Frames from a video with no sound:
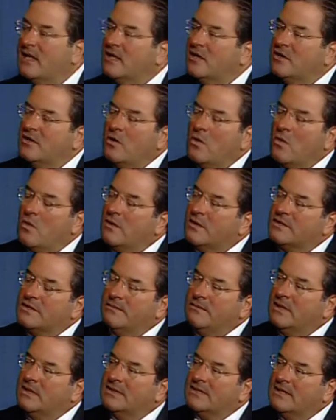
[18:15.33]
Whereas a
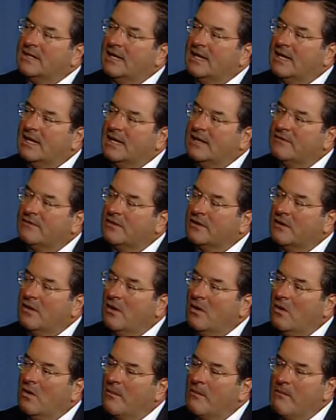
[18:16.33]
month and a half
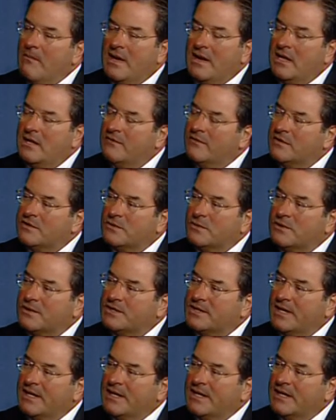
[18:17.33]
ago, many of us were
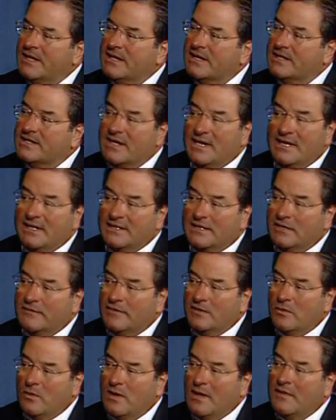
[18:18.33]
saying in a
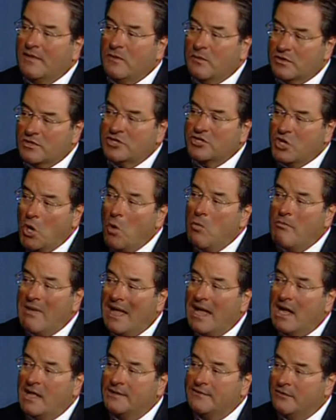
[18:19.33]
scientific way, there is no
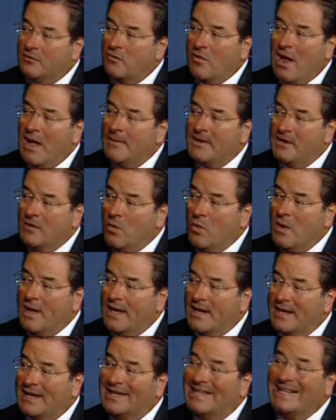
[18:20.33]
path for Romney to
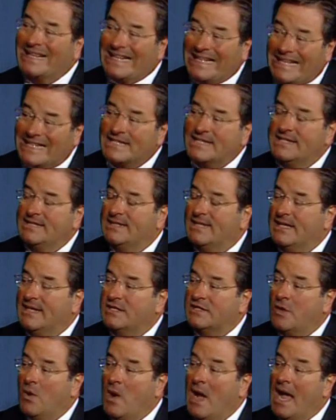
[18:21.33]
win unless he
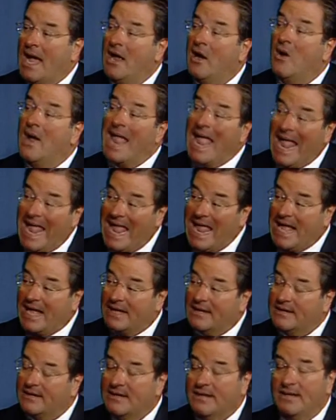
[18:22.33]
takes Ohio
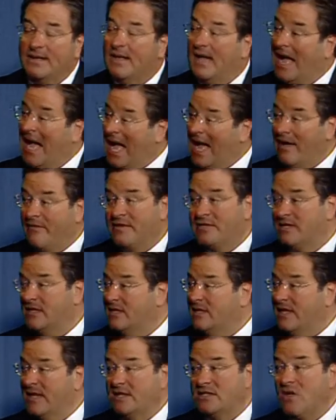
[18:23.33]
and obviously
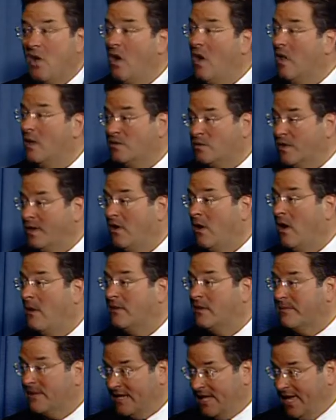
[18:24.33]
takes all, as we call
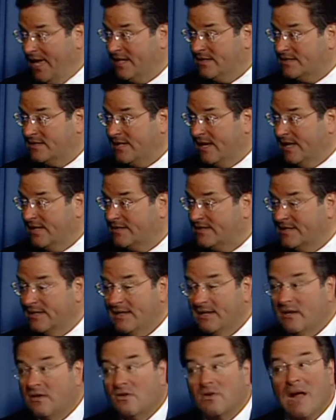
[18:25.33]
them, the McCain states,
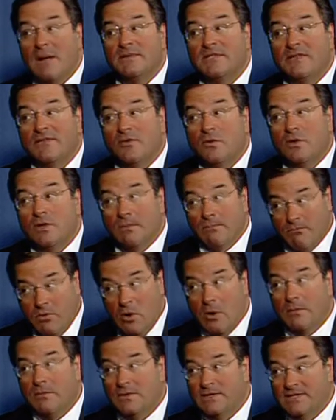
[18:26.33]
grabs a few of the
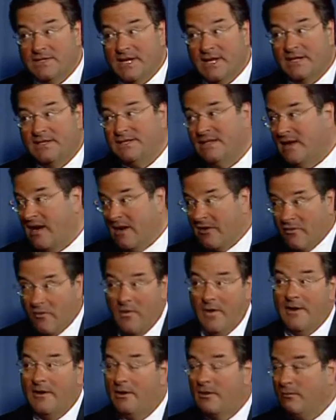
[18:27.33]
purple states that aren't
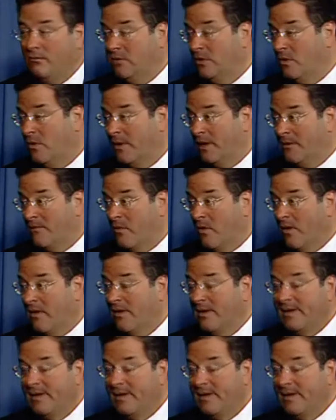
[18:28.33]
red or blue anymore.